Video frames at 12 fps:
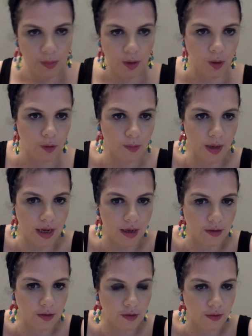close my
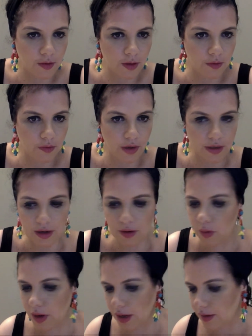eyes and find out.
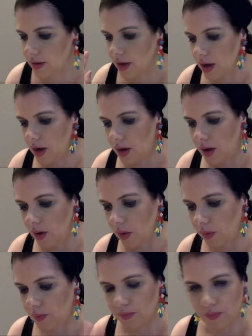Okay,
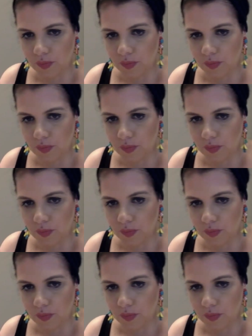oh,